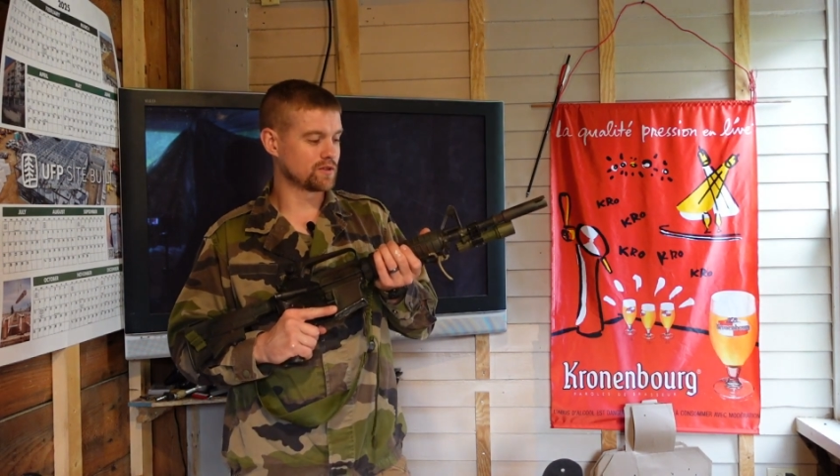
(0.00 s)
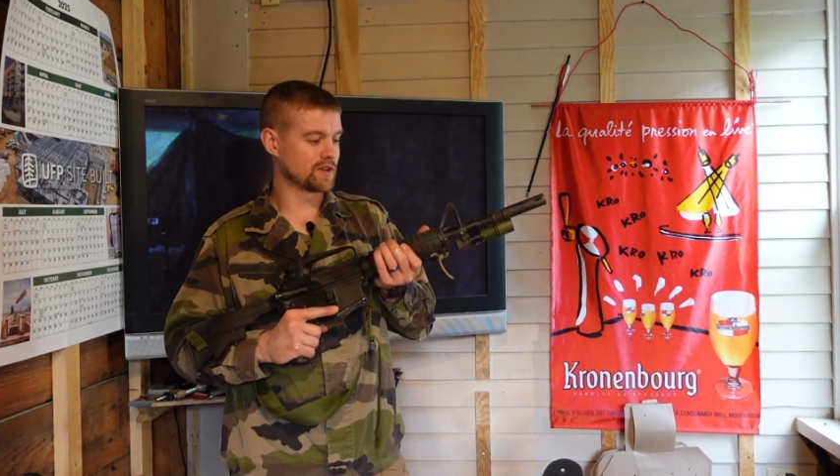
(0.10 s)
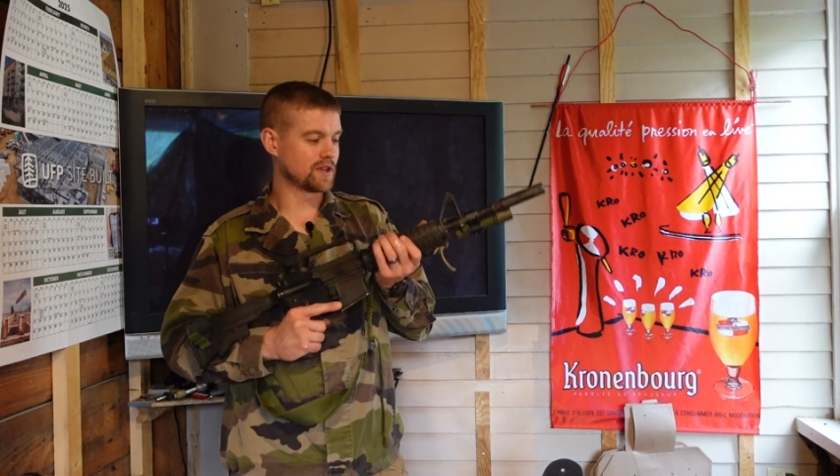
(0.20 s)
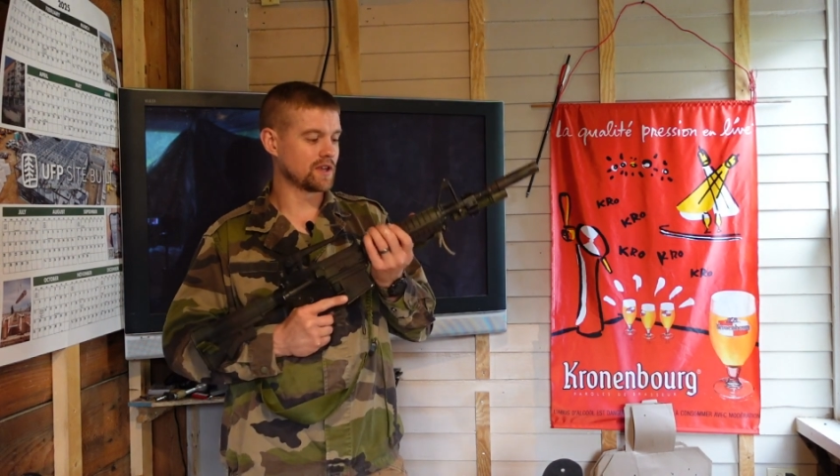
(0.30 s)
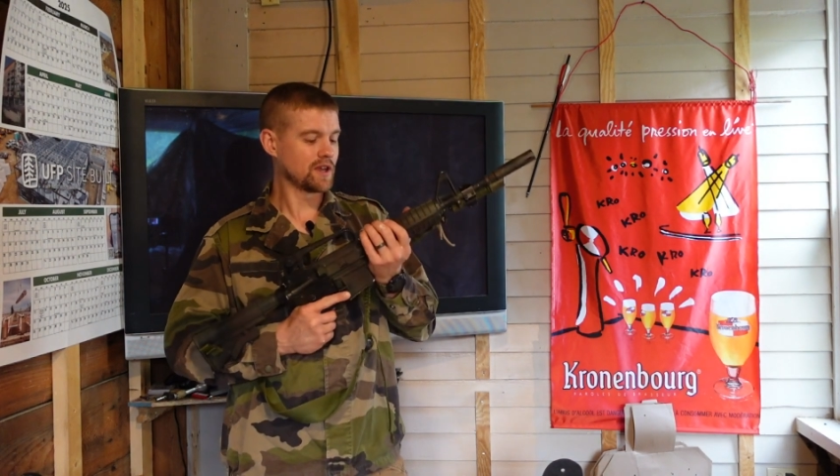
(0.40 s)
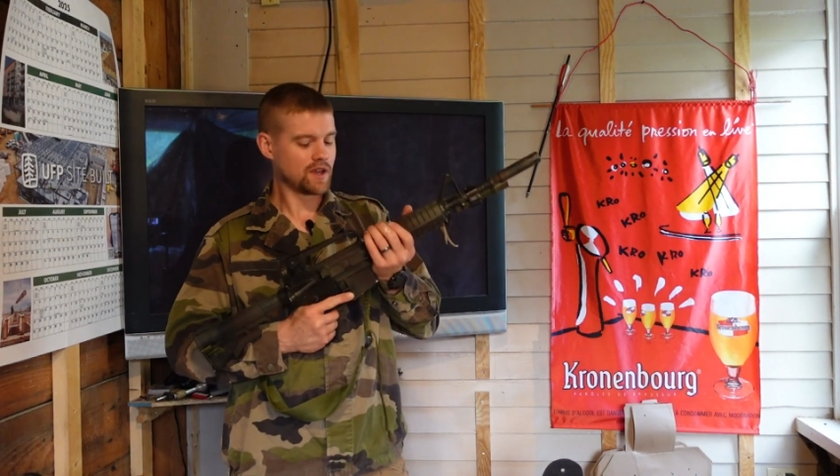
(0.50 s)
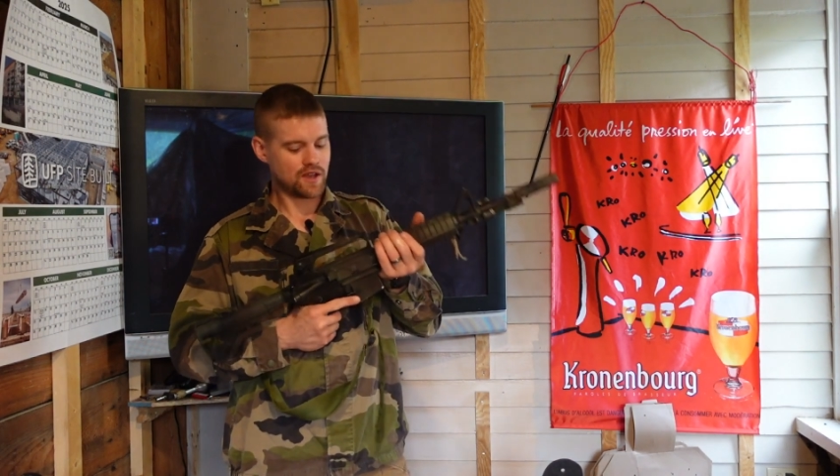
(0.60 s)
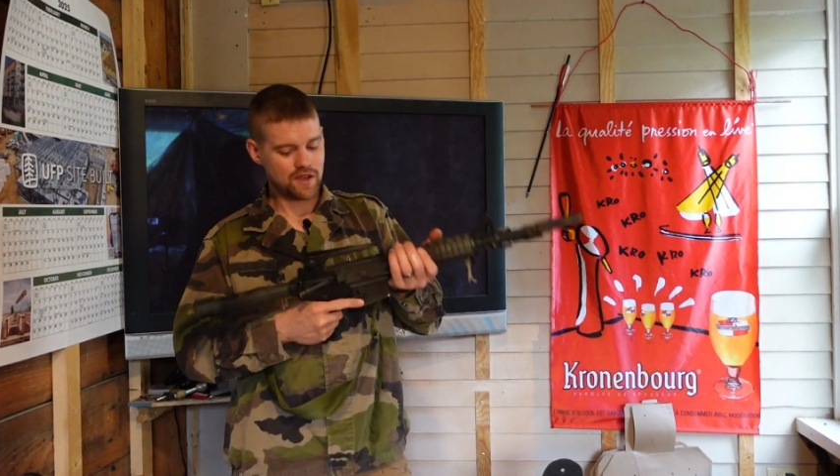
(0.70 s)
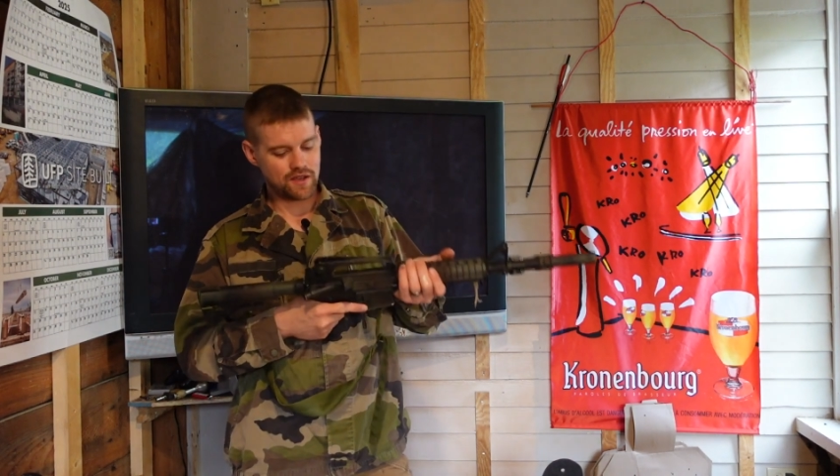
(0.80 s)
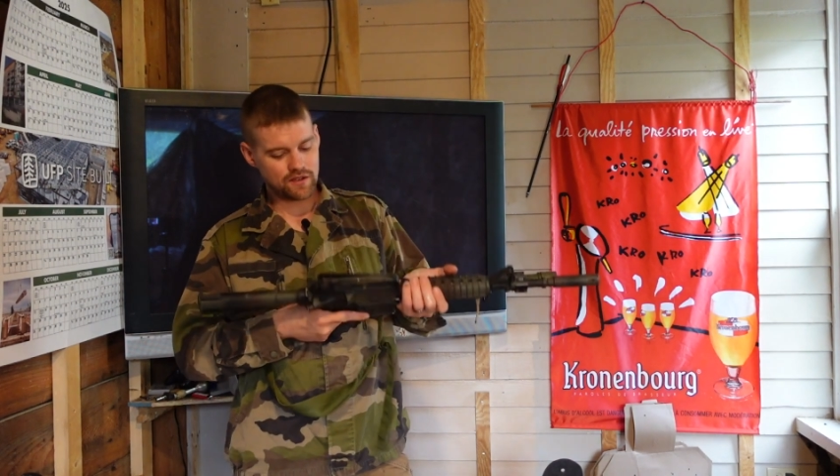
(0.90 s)
the
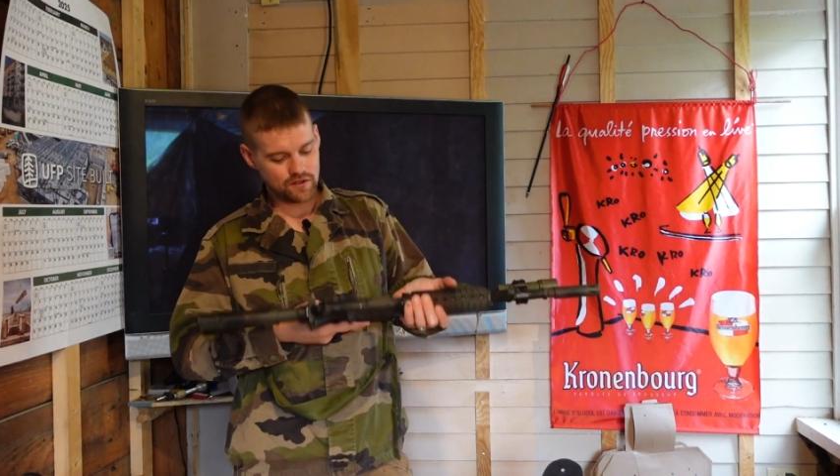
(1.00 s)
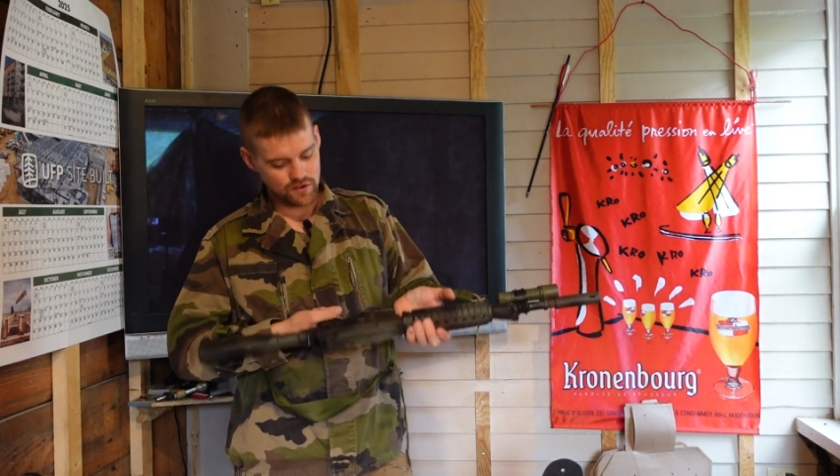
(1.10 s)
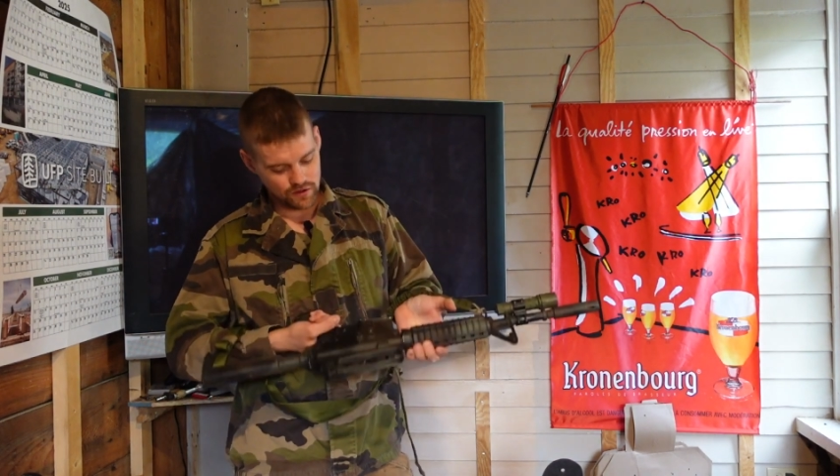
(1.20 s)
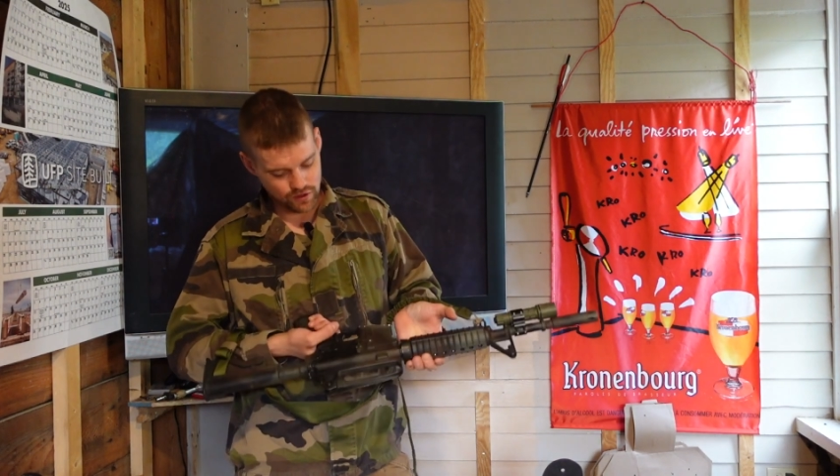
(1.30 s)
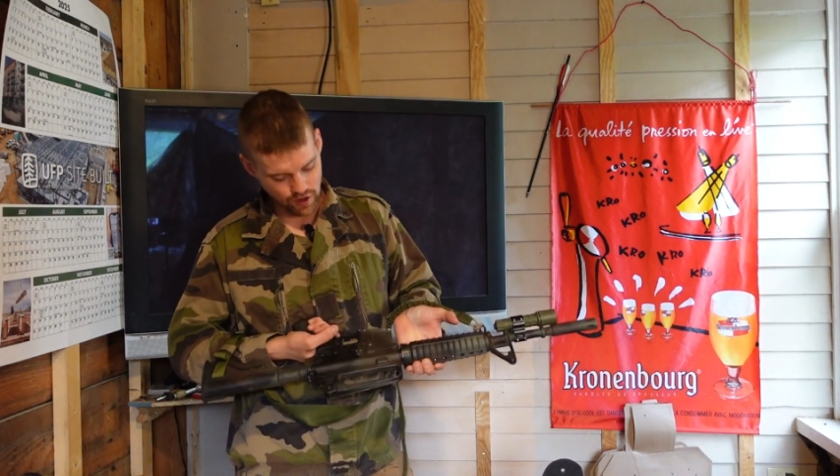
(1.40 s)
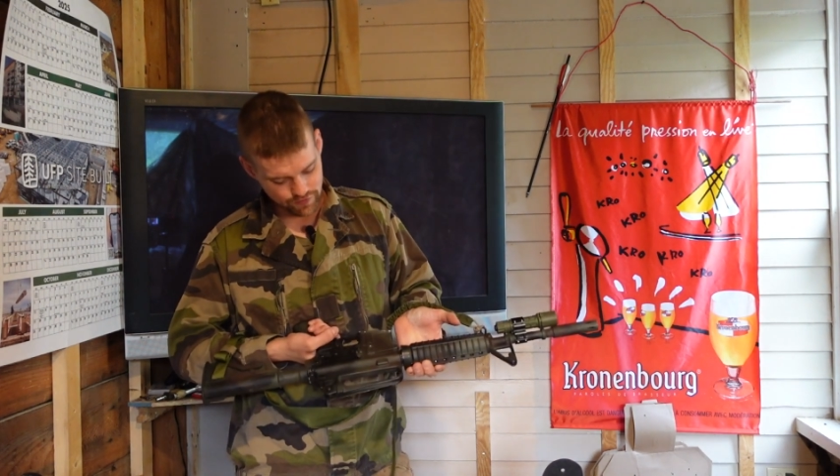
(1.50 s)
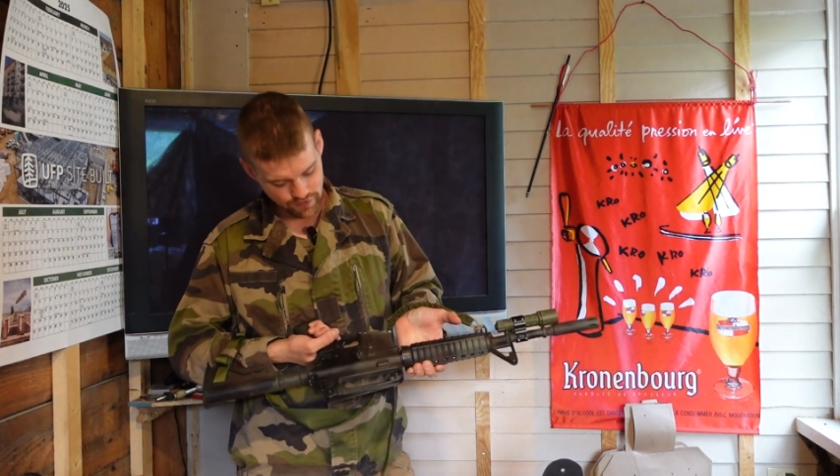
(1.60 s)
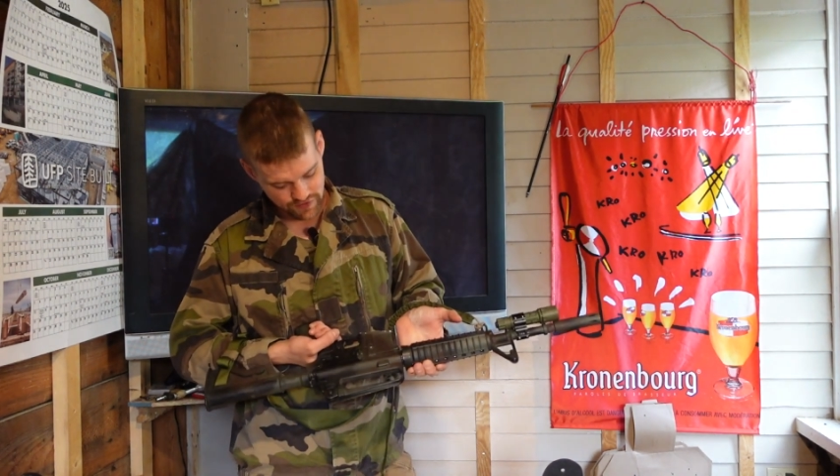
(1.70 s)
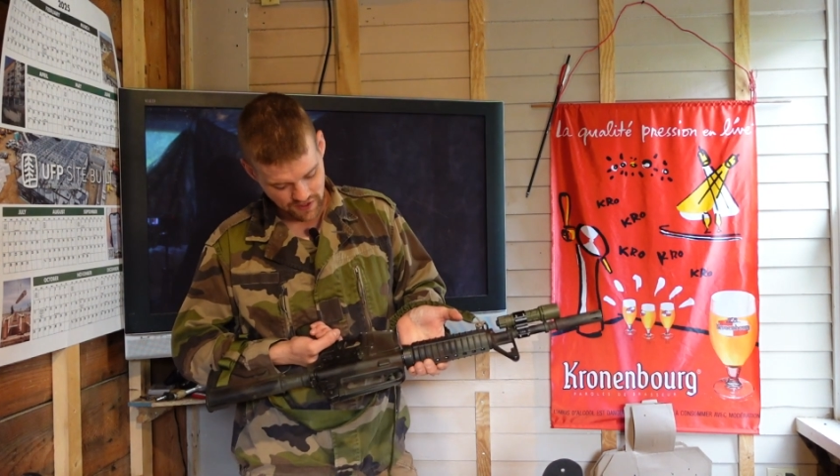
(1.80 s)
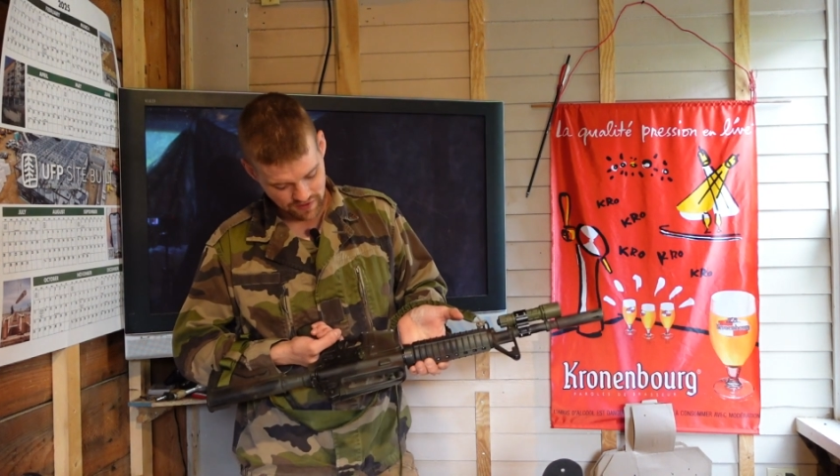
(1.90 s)

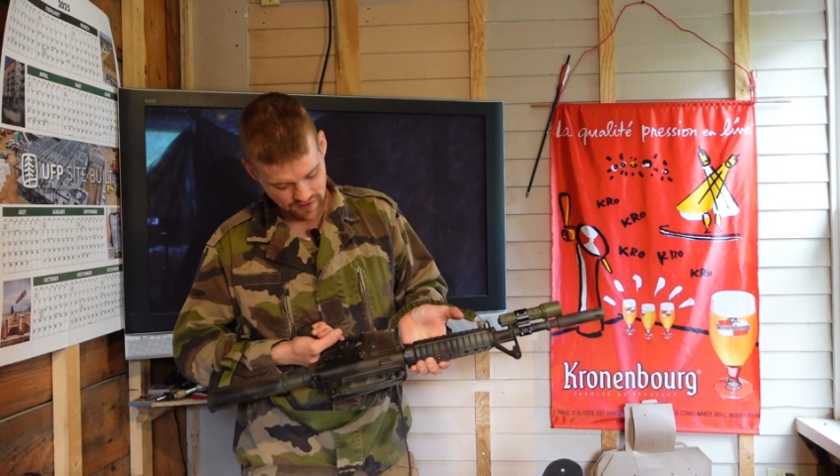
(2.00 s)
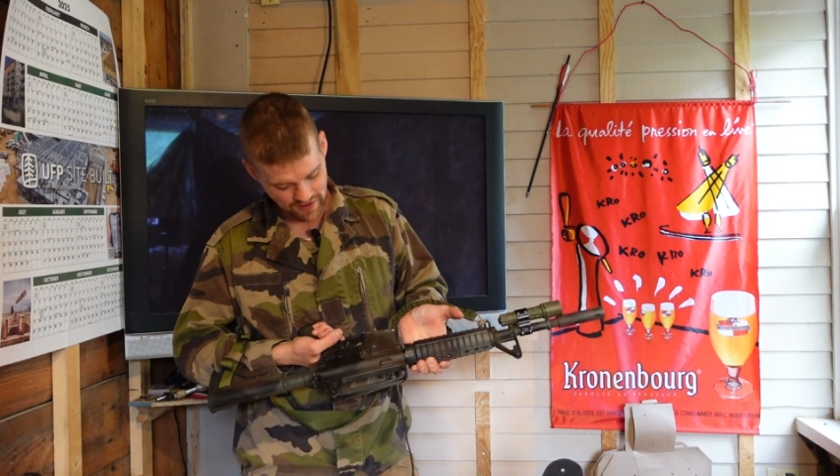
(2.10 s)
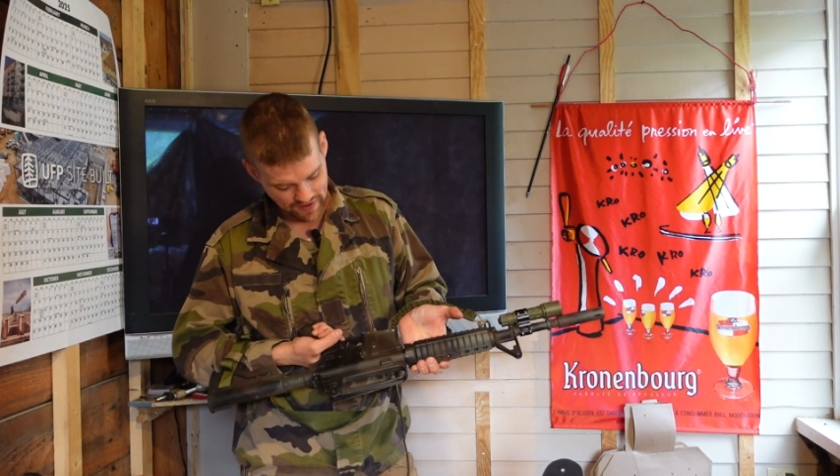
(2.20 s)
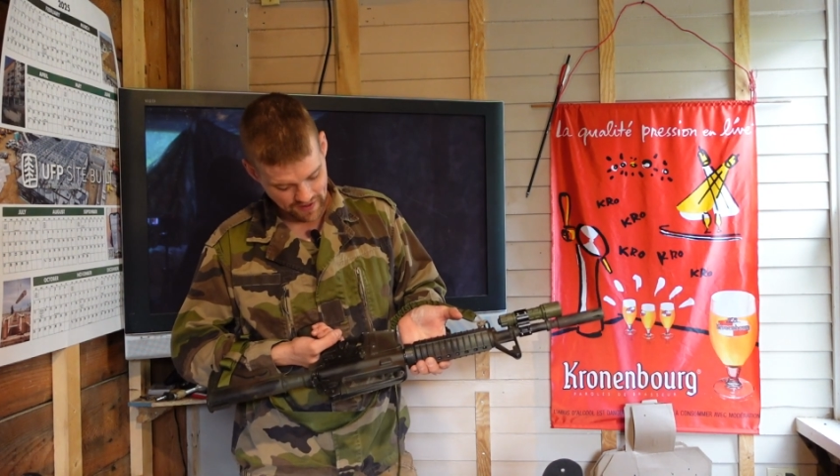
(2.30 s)
CAR-15 that I